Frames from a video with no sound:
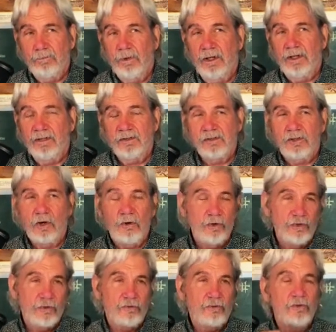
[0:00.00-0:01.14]
but it's
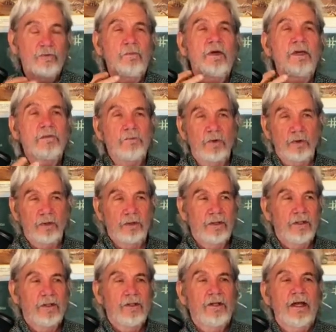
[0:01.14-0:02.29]
going through people,
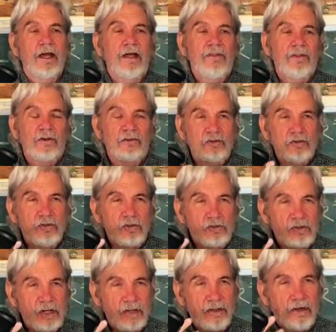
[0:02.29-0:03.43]
and they're
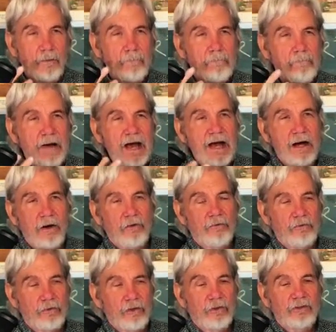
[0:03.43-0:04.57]
using their
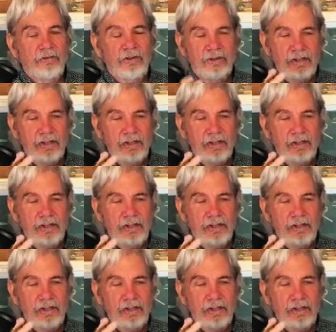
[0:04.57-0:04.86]
mouth to